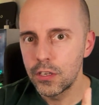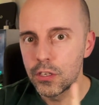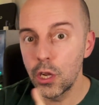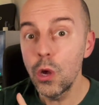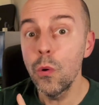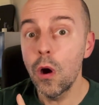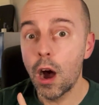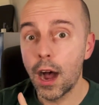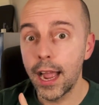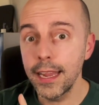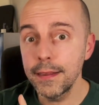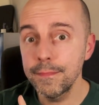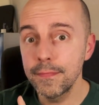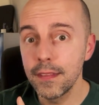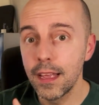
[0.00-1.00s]
Do
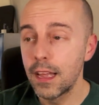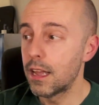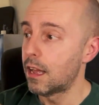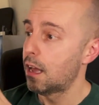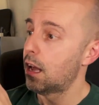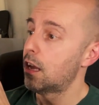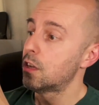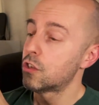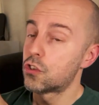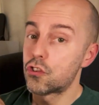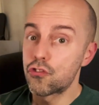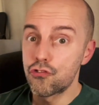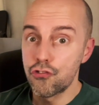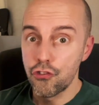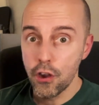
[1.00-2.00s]
I
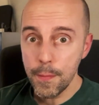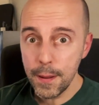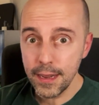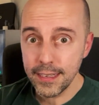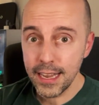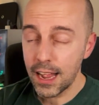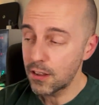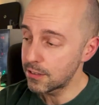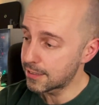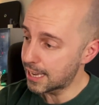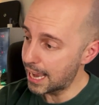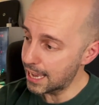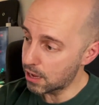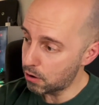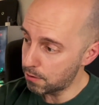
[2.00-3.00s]
strip it down,
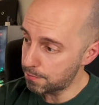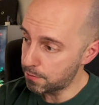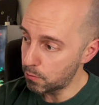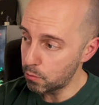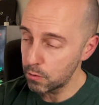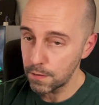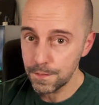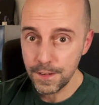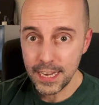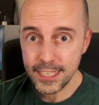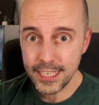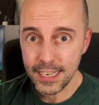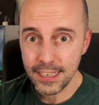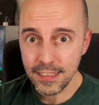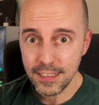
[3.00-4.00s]
take off all the
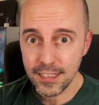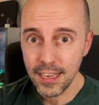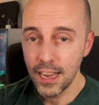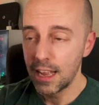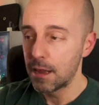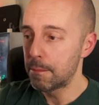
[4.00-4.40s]
fittings,